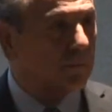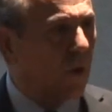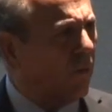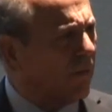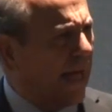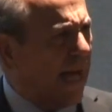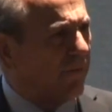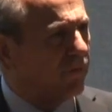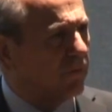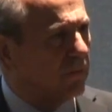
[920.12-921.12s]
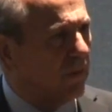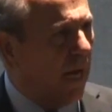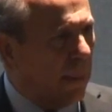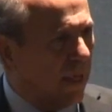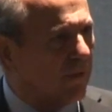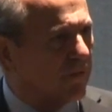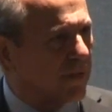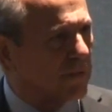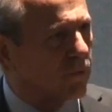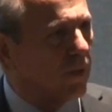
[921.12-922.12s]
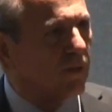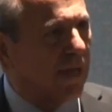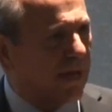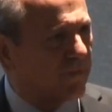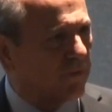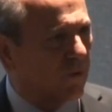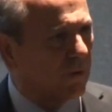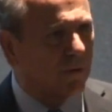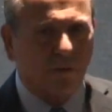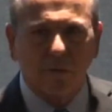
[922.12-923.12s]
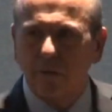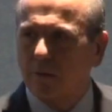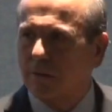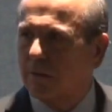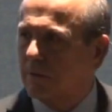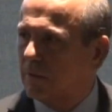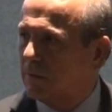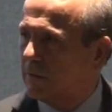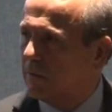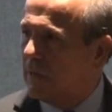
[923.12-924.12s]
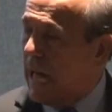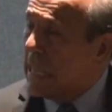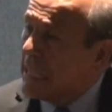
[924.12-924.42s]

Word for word: Don't laugh. I love this. What are you laughing for? I